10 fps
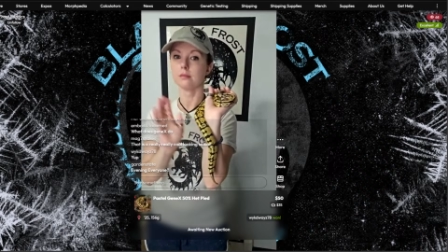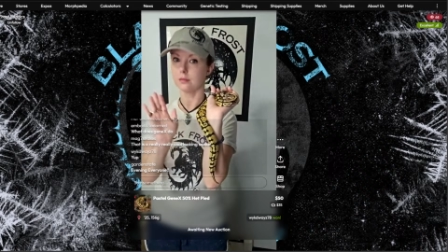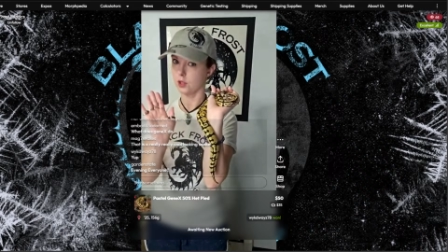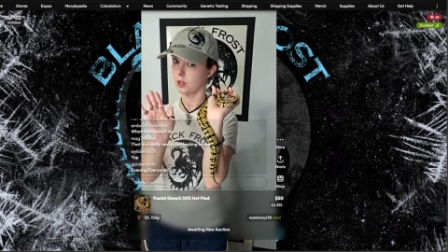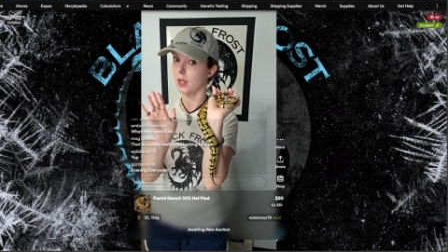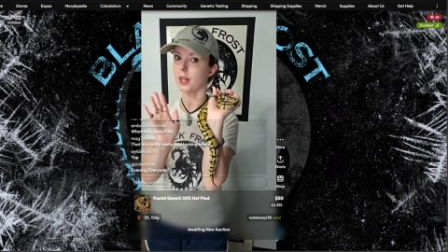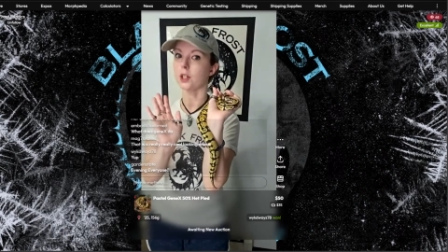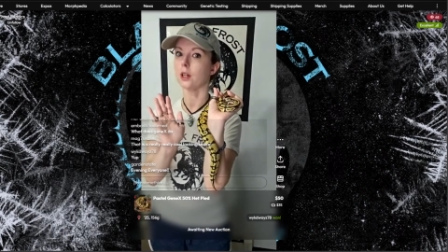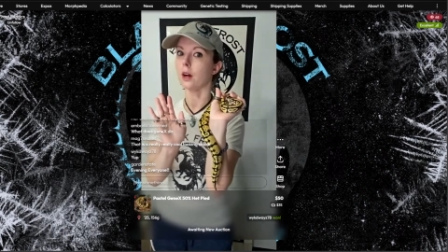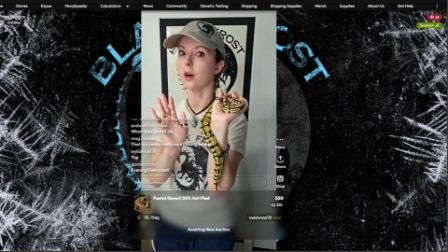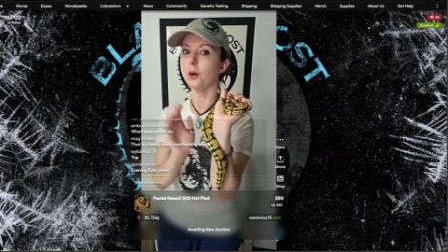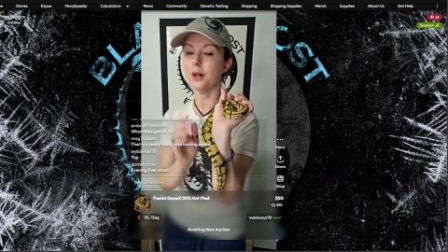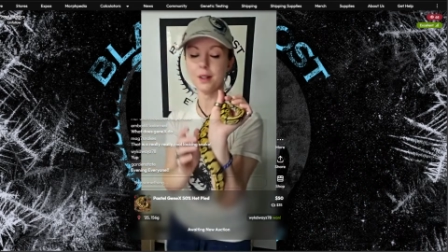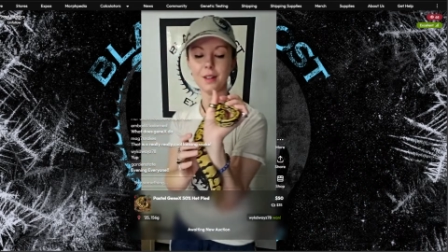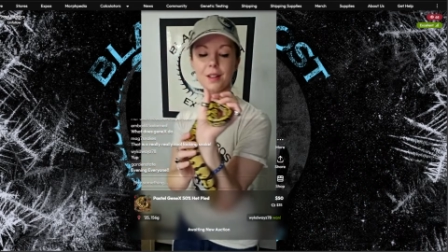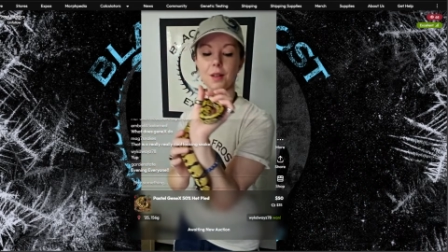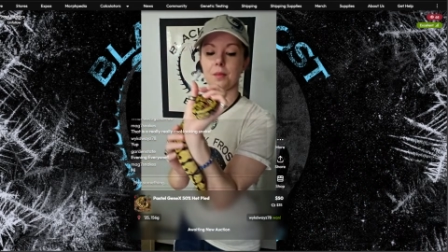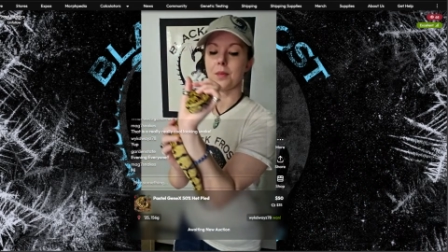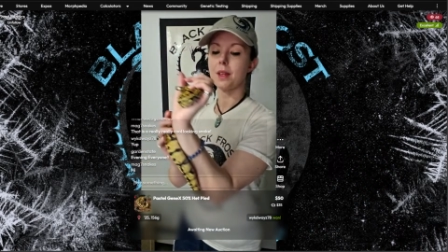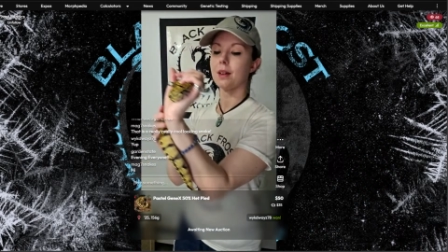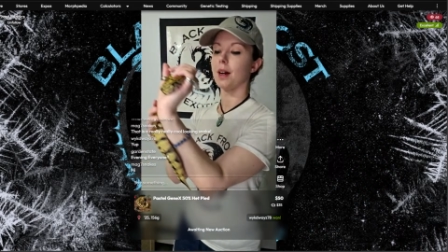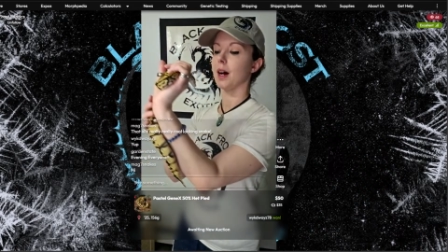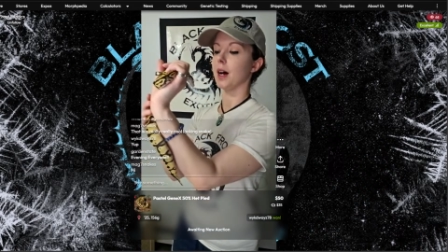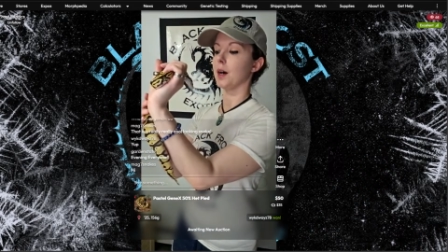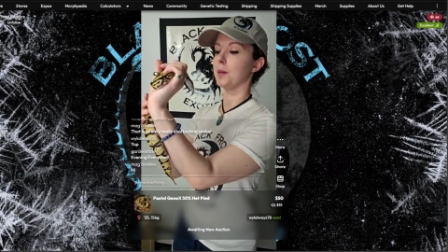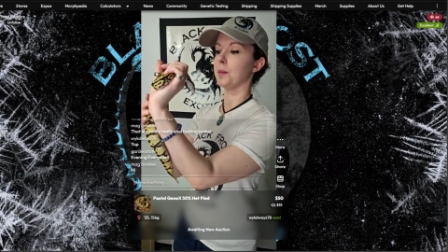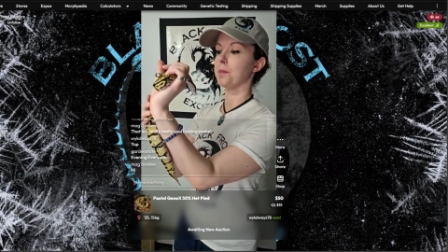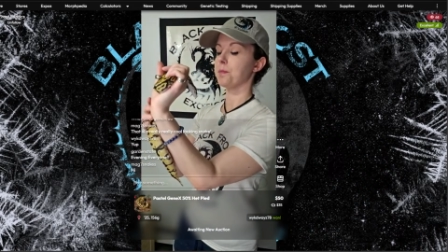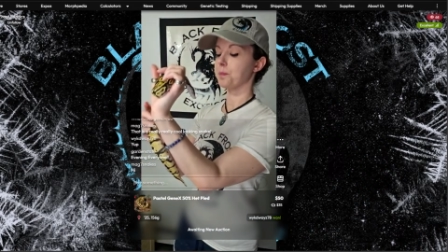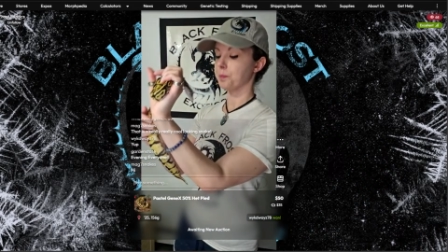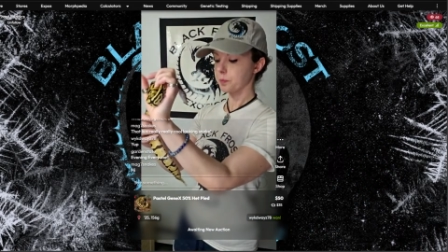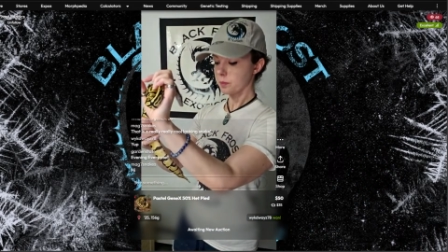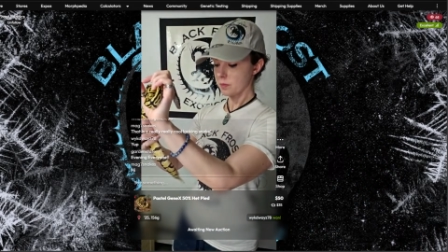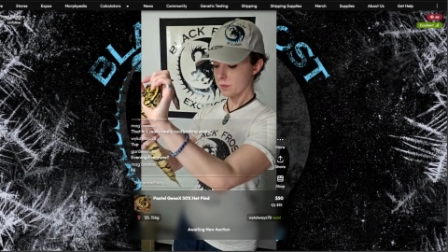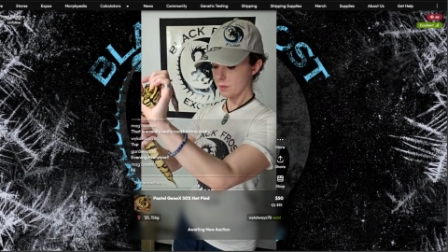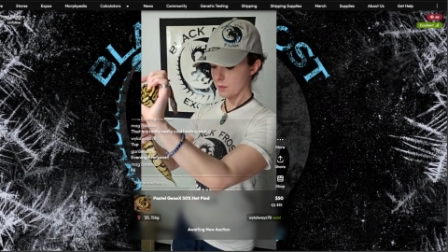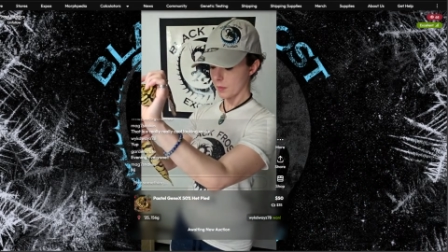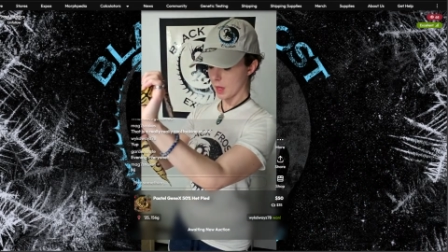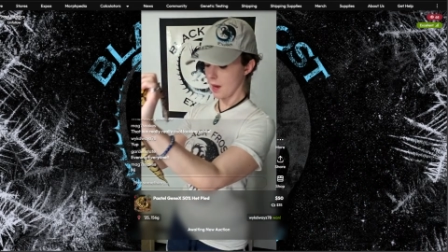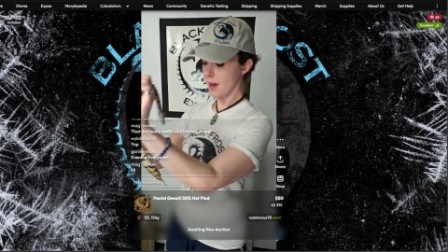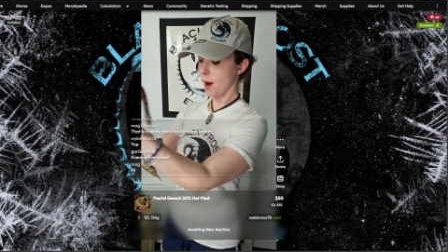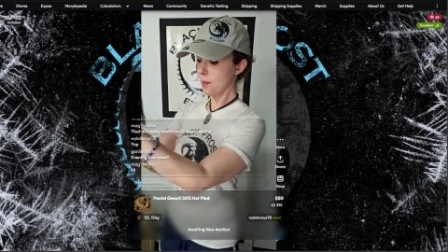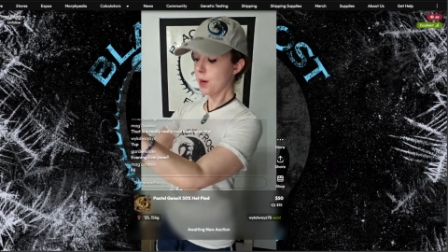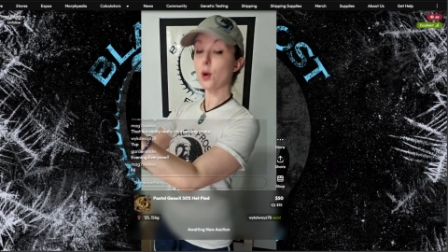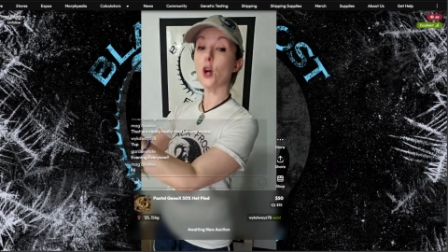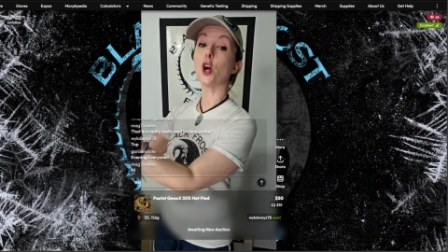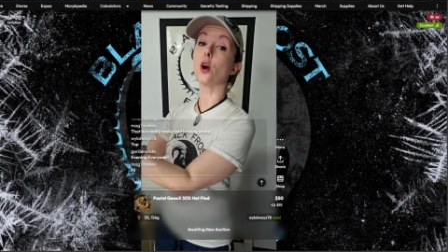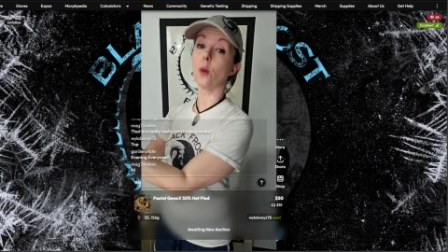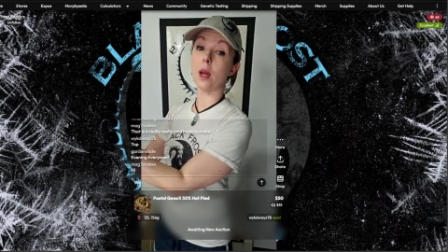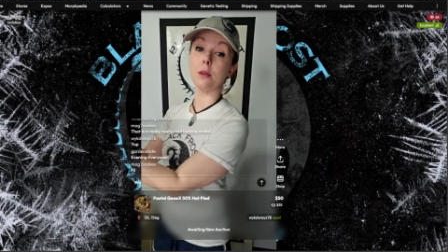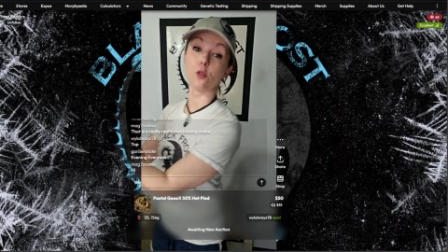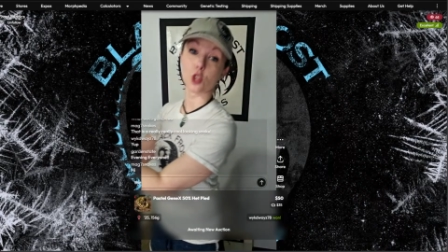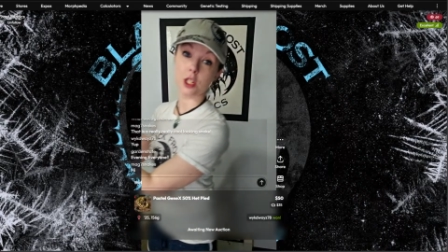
just letting you know. Yeah, I'm gonna put her away before she